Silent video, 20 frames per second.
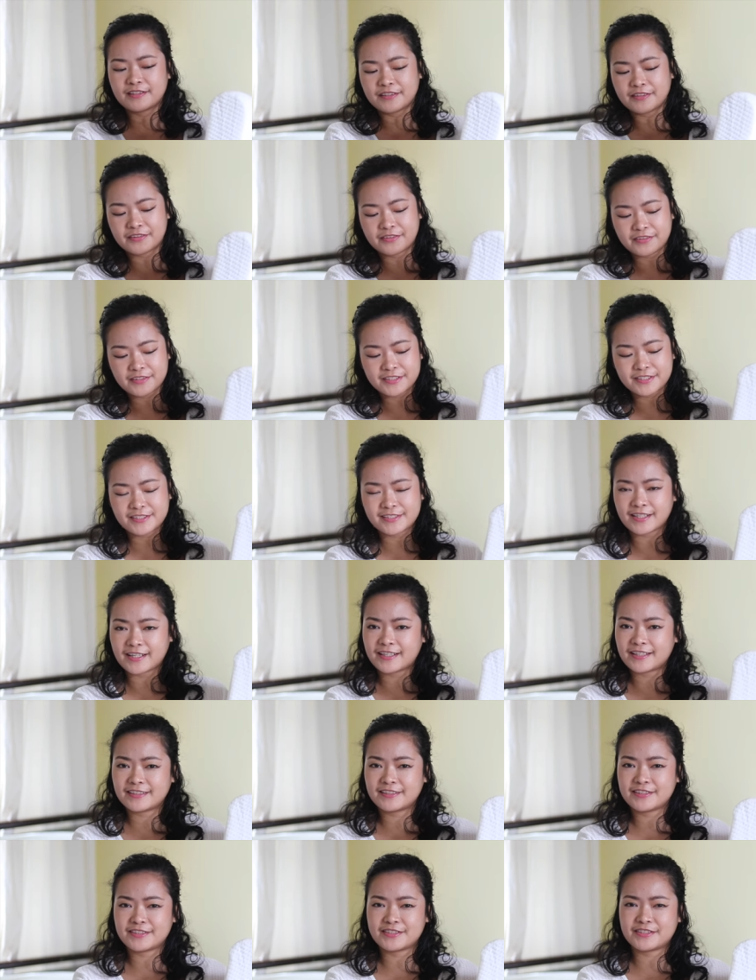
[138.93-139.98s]
this
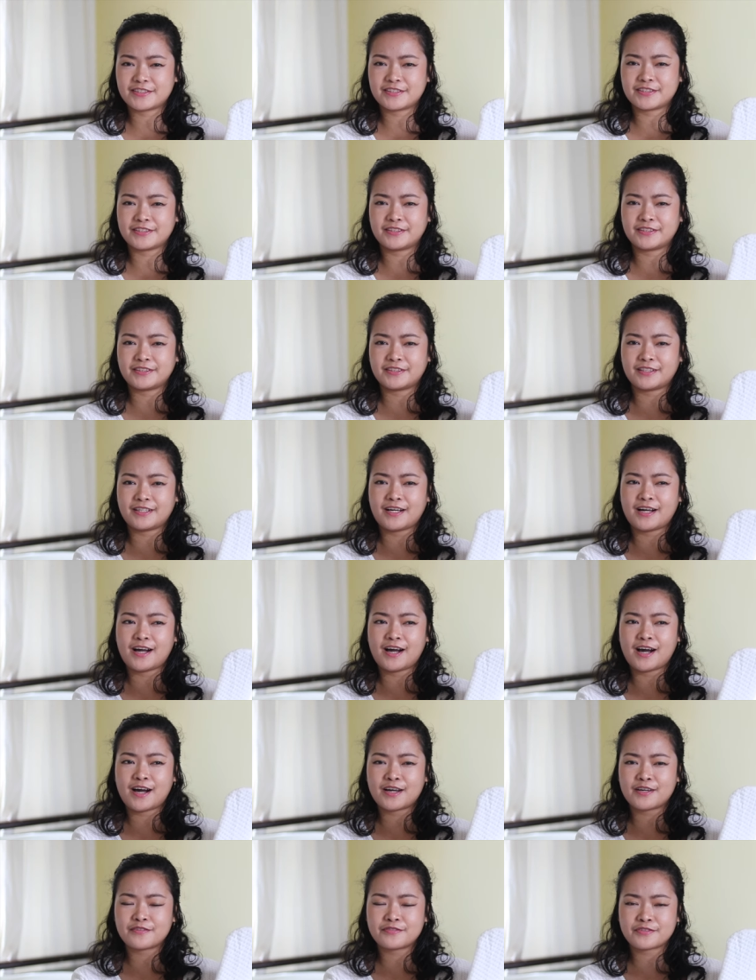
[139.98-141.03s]
side is still
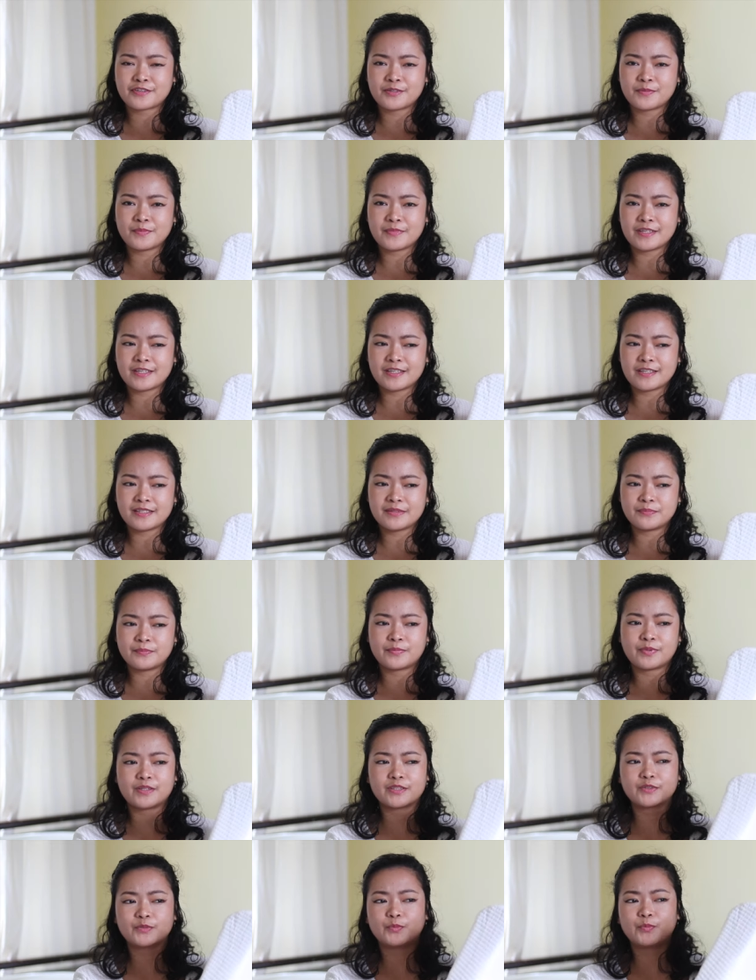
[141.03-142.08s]
high for me,
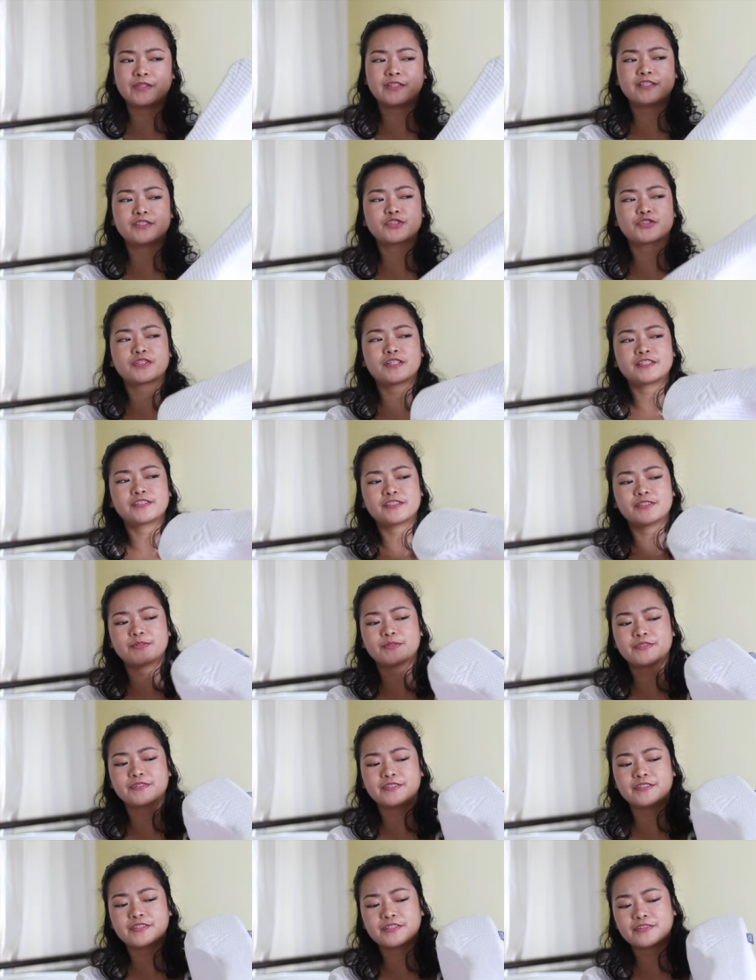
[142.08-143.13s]
but when I try to
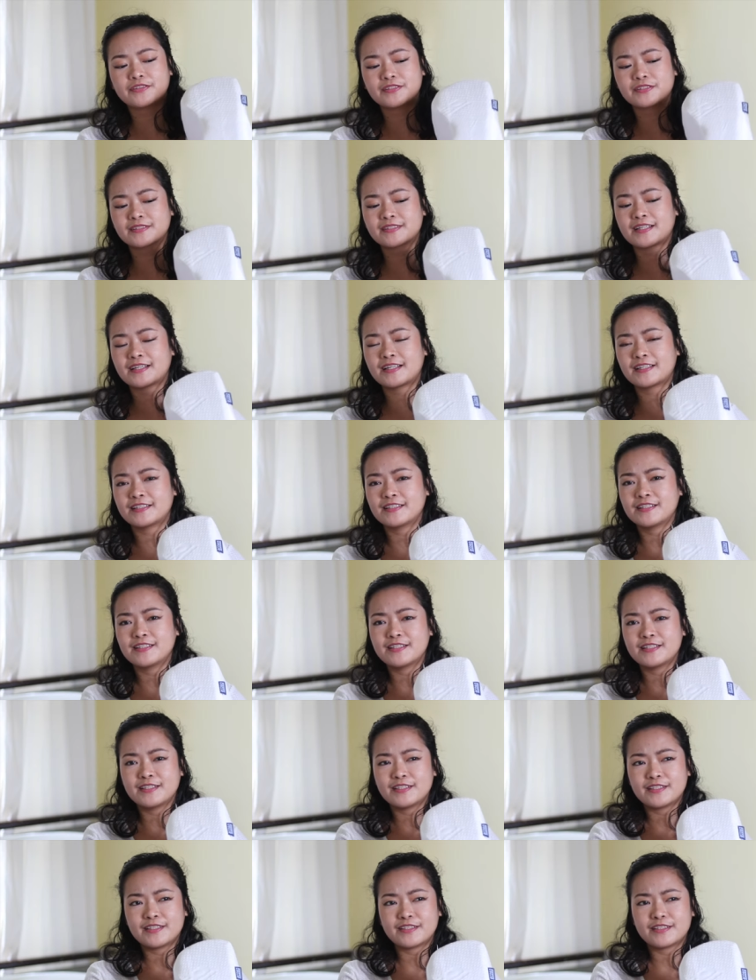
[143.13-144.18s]
use the other side,
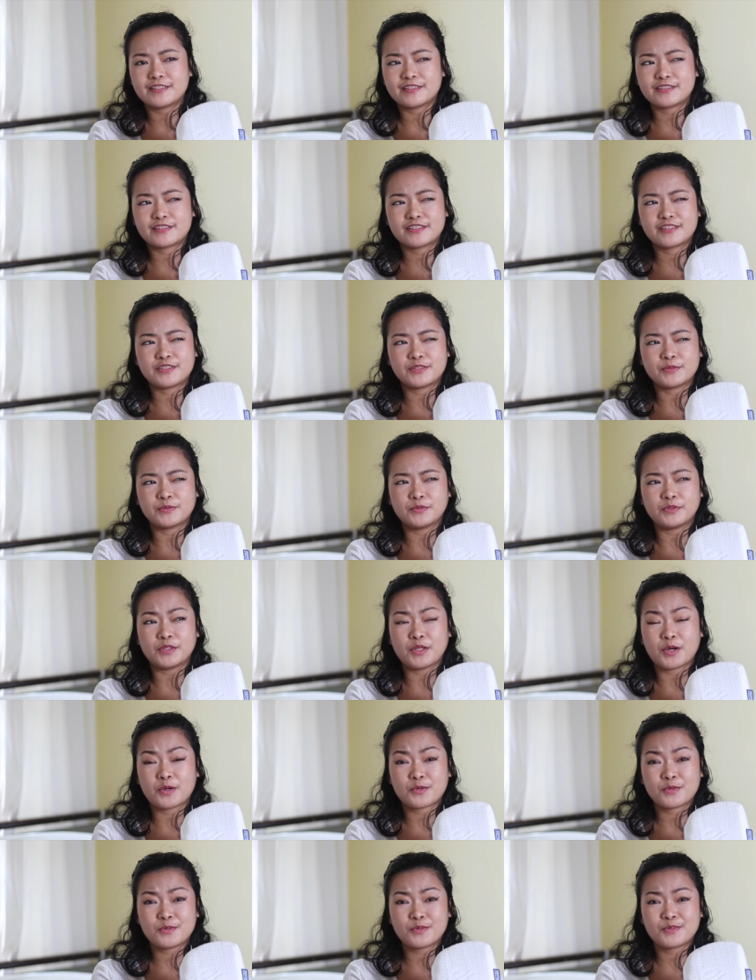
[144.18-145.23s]
it's too
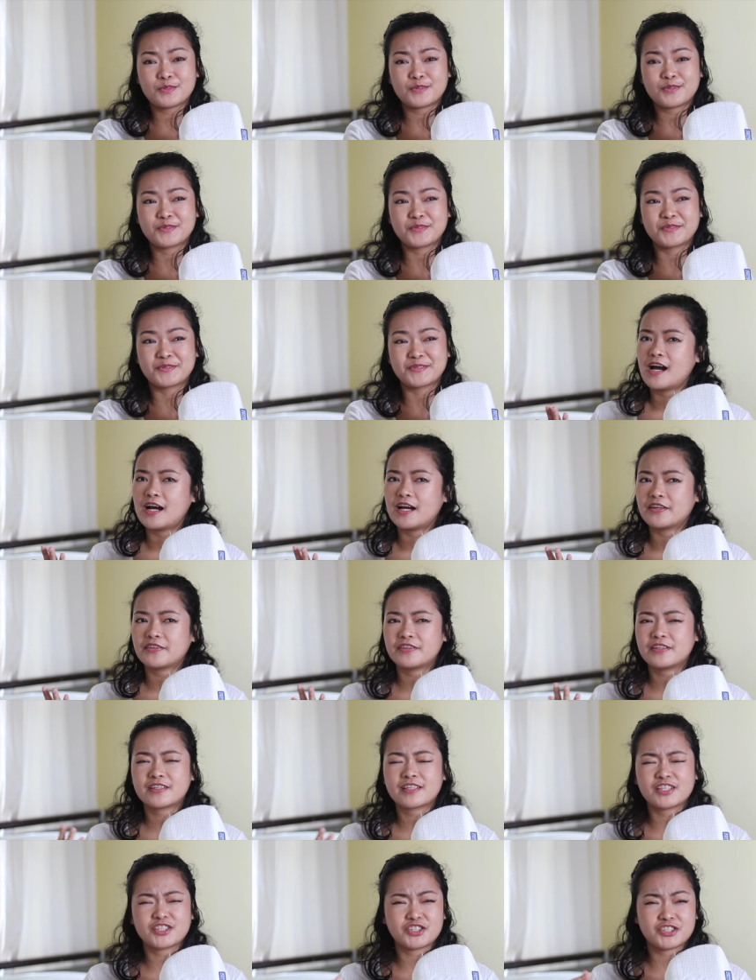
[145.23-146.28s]
low. I
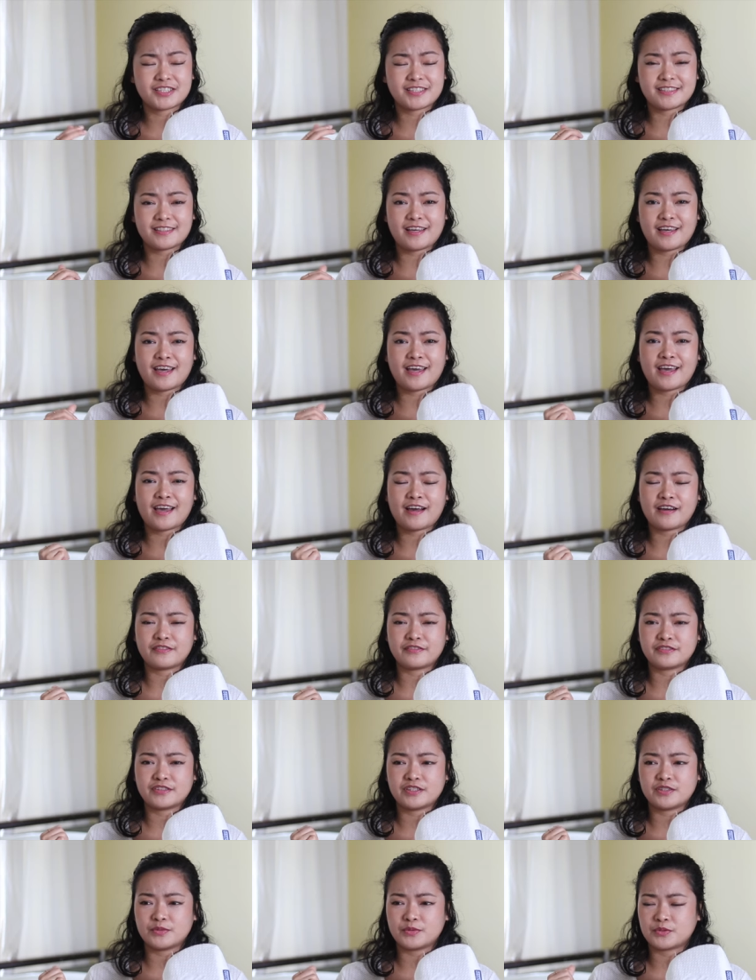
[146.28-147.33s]
think I just
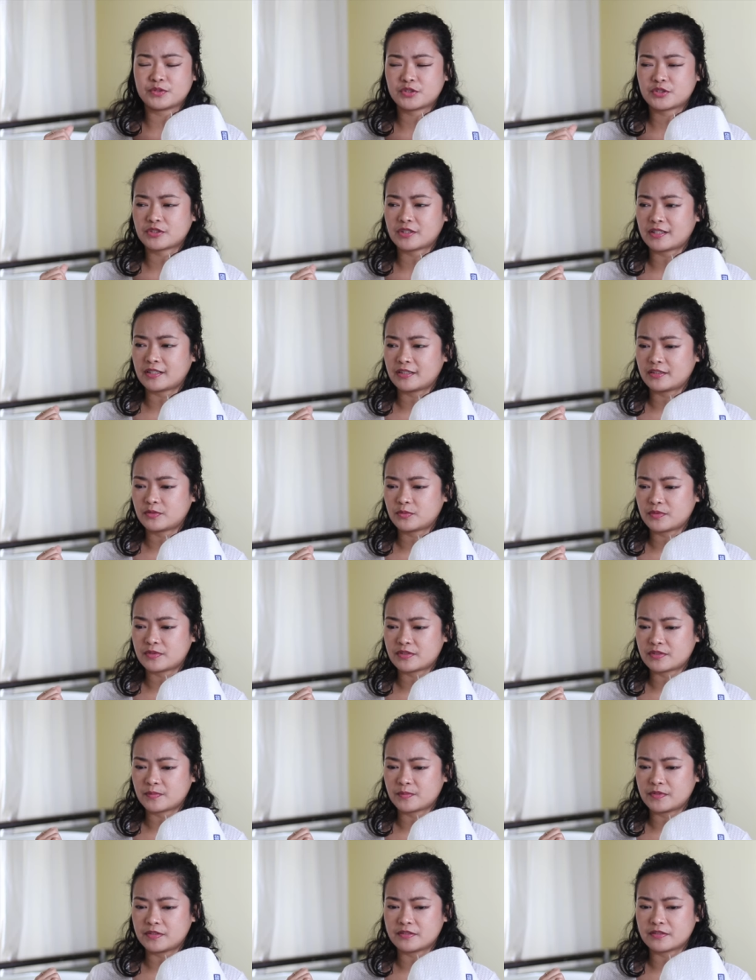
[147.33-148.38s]
have to try it with
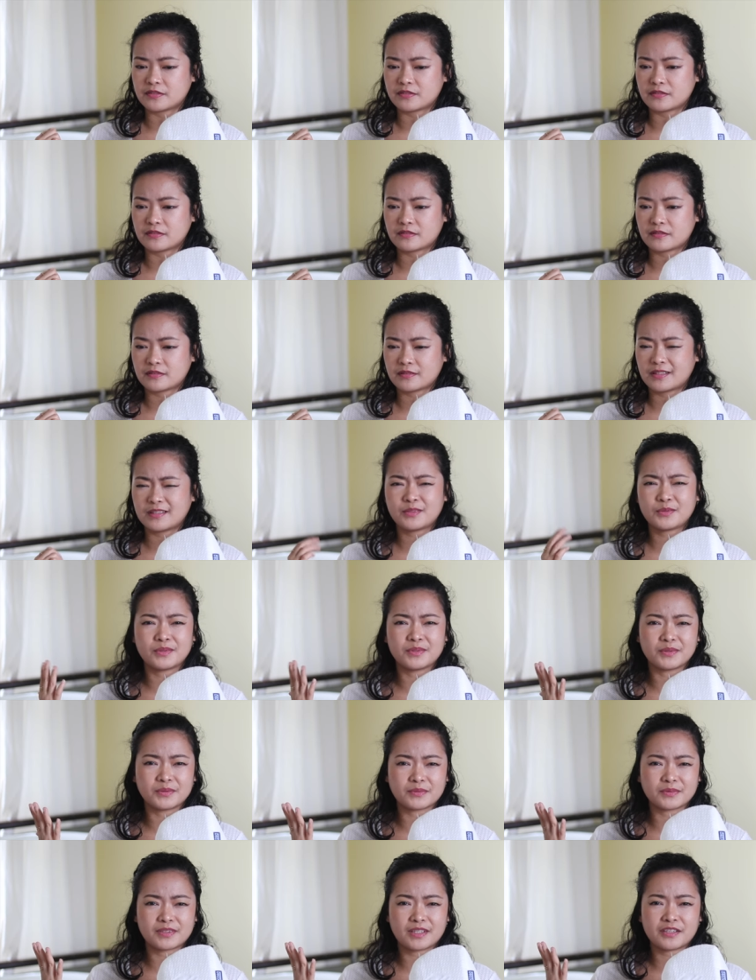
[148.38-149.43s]
some inserts. I don't
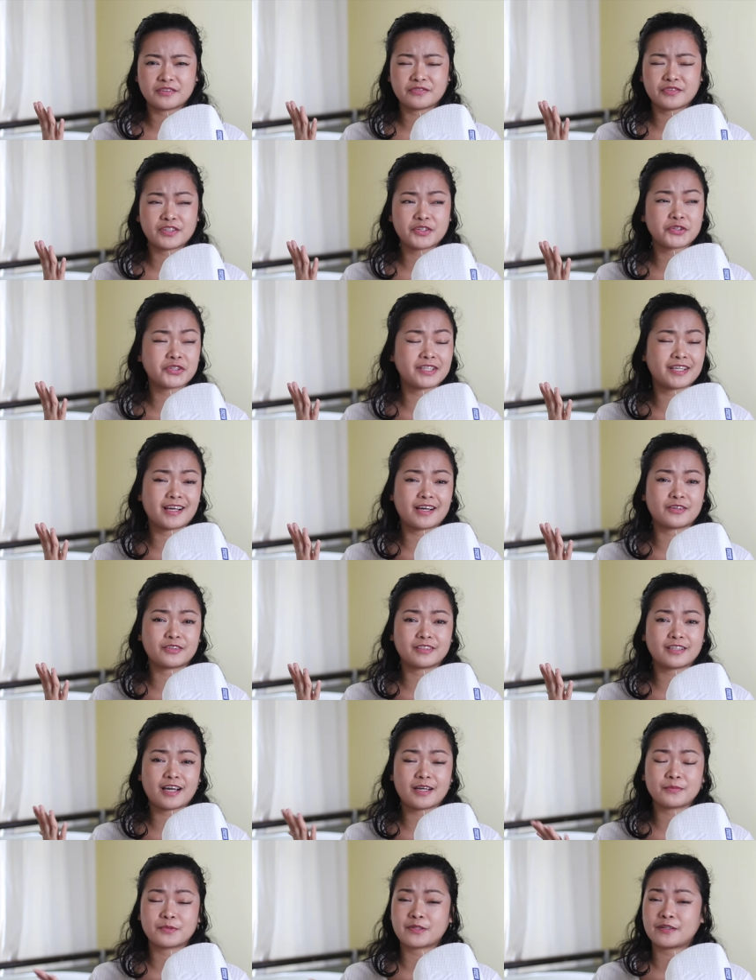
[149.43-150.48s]
know. I'll figure it out.
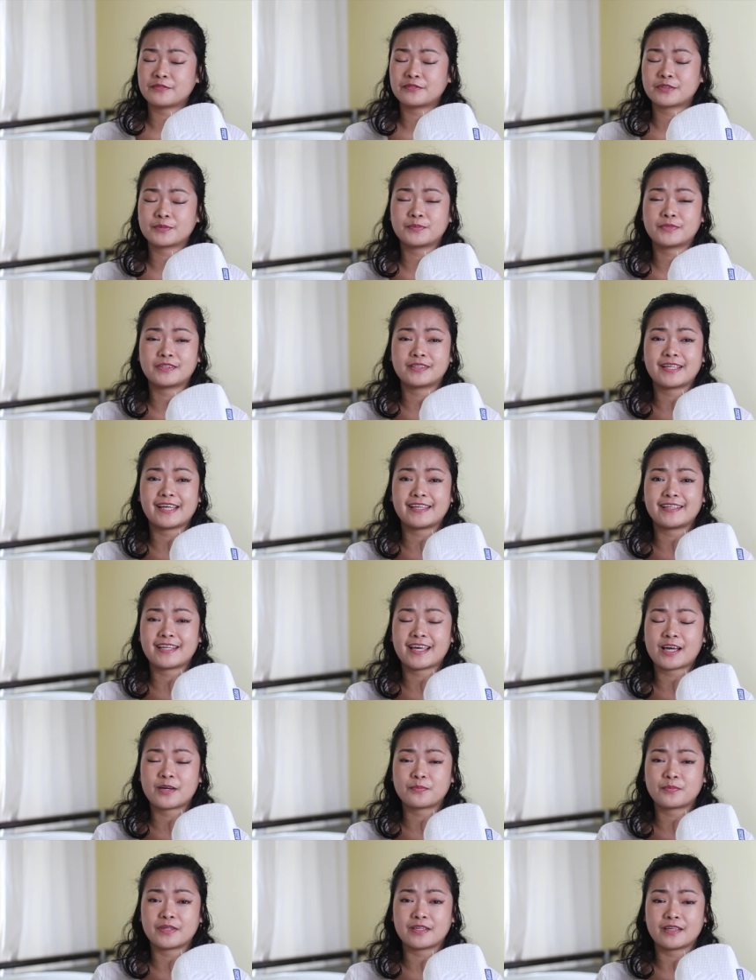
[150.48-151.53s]
I'm comfortable and
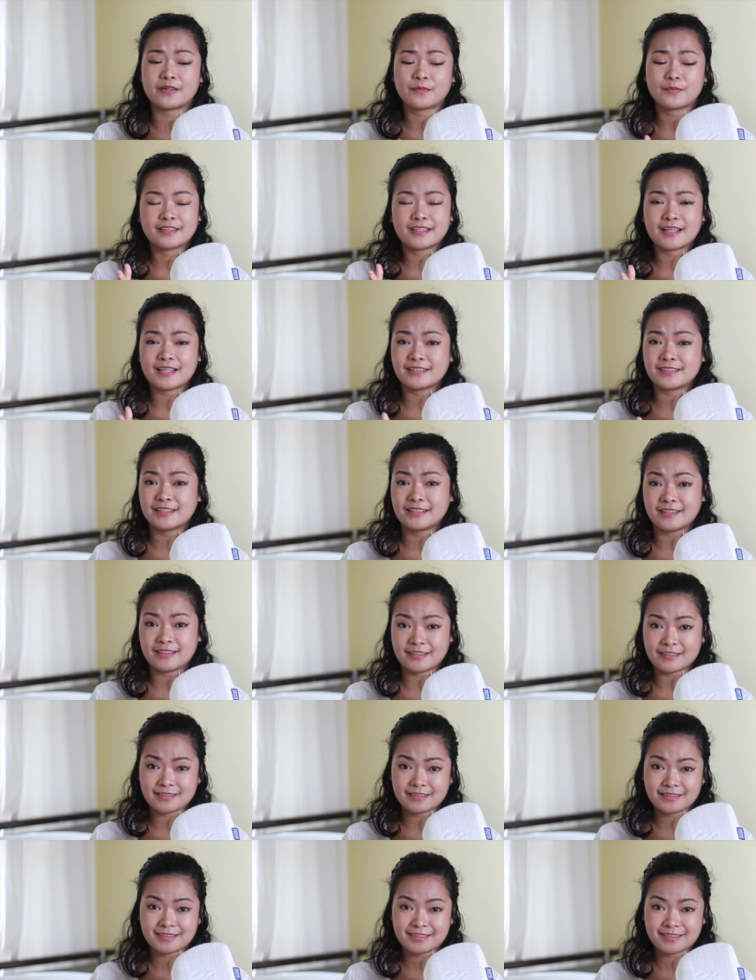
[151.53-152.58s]
happy as it
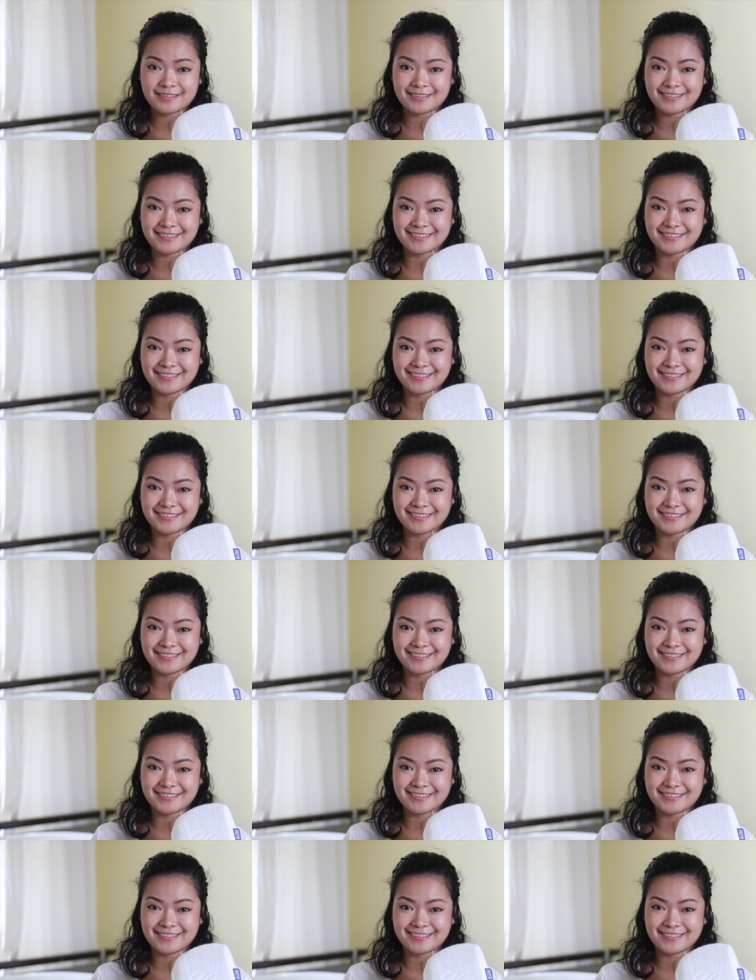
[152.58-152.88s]
is.